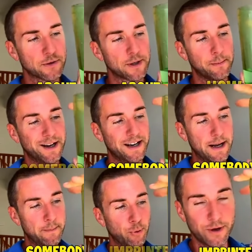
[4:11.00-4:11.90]
about how
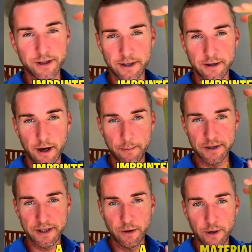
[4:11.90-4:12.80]
somebody imprinted a
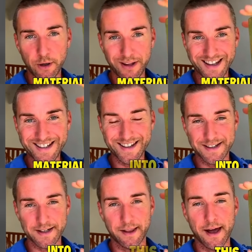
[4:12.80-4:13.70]
material
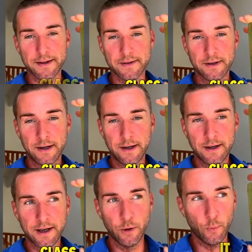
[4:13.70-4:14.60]
into this glass,
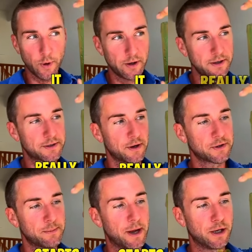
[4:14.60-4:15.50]
it really
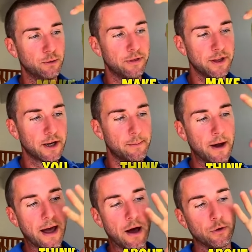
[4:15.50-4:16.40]
starts to make you think
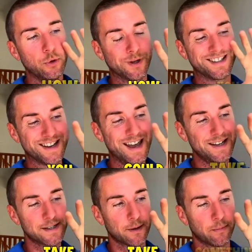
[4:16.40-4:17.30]
about how you could
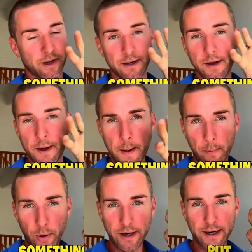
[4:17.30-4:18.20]
take something,
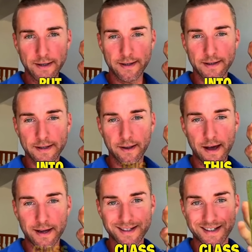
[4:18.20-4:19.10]
put it into this
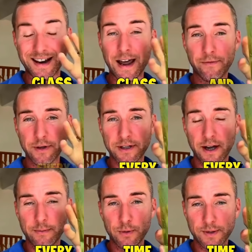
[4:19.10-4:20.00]
glass, and every
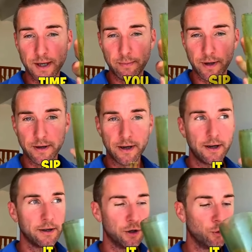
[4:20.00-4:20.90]
time you sip it,
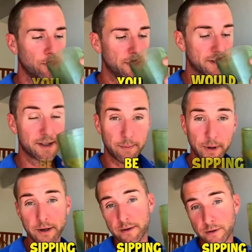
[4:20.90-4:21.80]
you would be
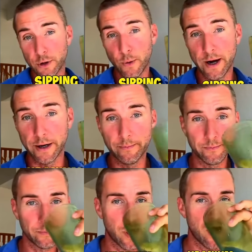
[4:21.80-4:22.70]
sipping
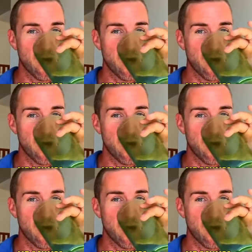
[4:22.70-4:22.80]
uranium.